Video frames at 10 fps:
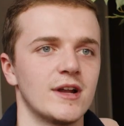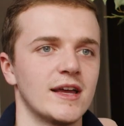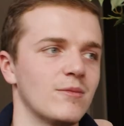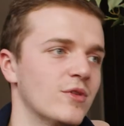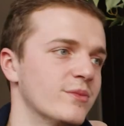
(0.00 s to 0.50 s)
had
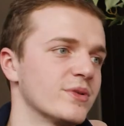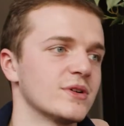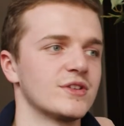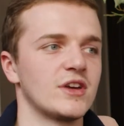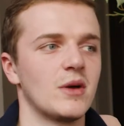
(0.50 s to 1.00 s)
one
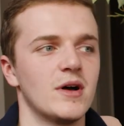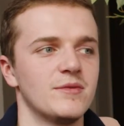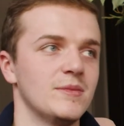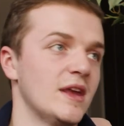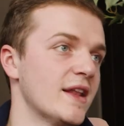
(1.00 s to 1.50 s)
person come up to
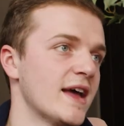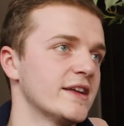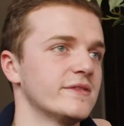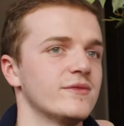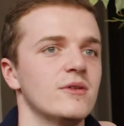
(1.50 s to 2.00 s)
me and ask
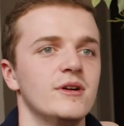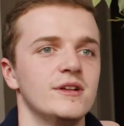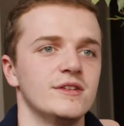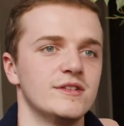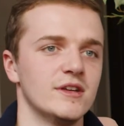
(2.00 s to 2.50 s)
if they wanted
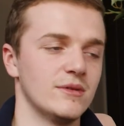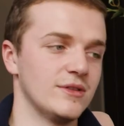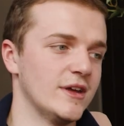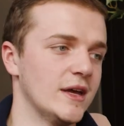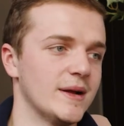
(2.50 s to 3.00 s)
to sit with
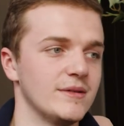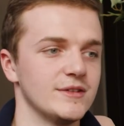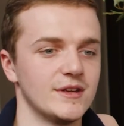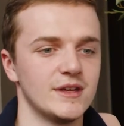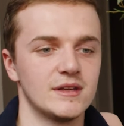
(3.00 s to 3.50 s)
them. I was
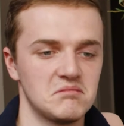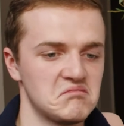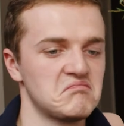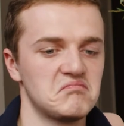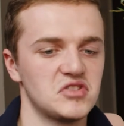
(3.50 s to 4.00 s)
like,
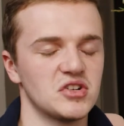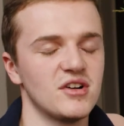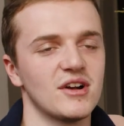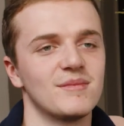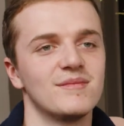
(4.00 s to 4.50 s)

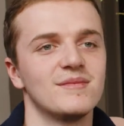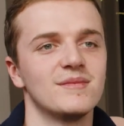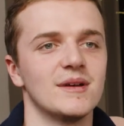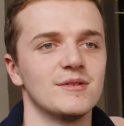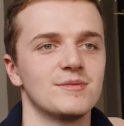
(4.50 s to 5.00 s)
sure.
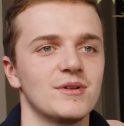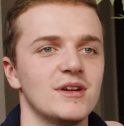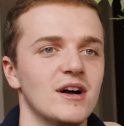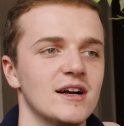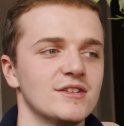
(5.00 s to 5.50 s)
That was pretty
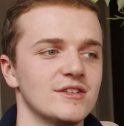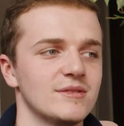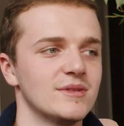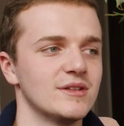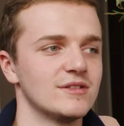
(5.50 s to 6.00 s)

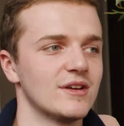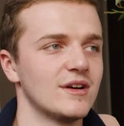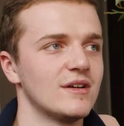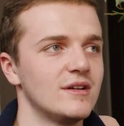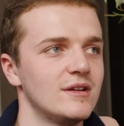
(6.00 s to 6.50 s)
awesome. And so
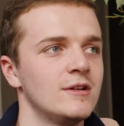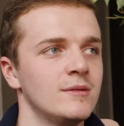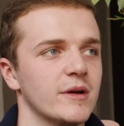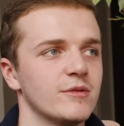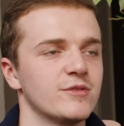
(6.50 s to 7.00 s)

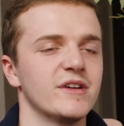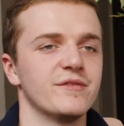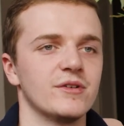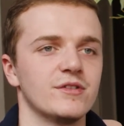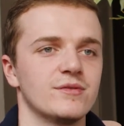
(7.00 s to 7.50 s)
that was my
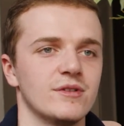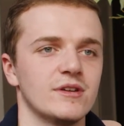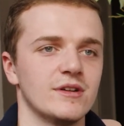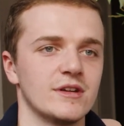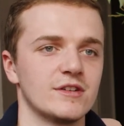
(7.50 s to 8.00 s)
first really
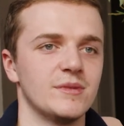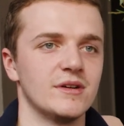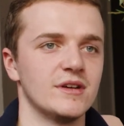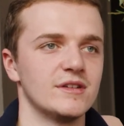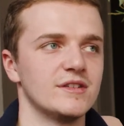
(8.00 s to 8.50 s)
good
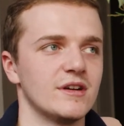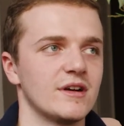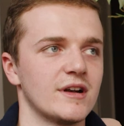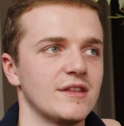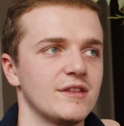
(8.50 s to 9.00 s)
experience here,
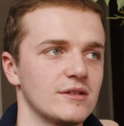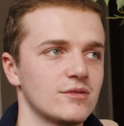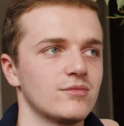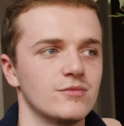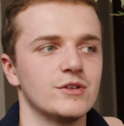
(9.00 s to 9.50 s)
and I think
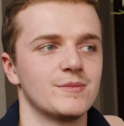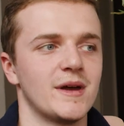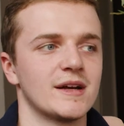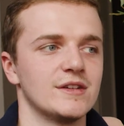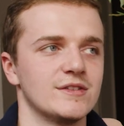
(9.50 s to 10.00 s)

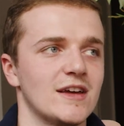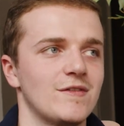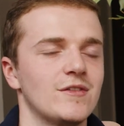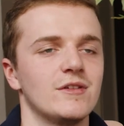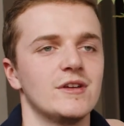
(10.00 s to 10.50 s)
respect is
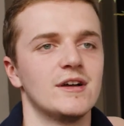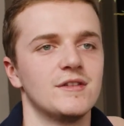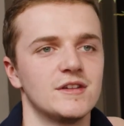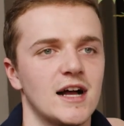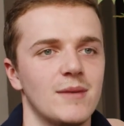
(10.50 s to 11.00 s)
definitely on
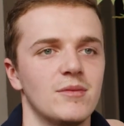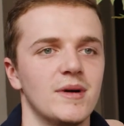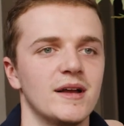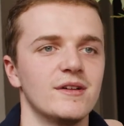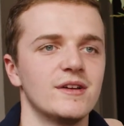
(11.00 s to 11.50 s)
the top of
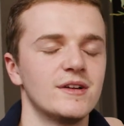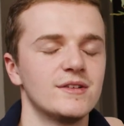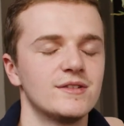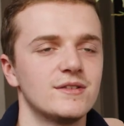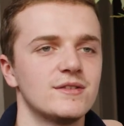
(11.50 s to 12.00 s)
my
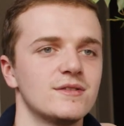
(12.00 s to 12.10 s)
list.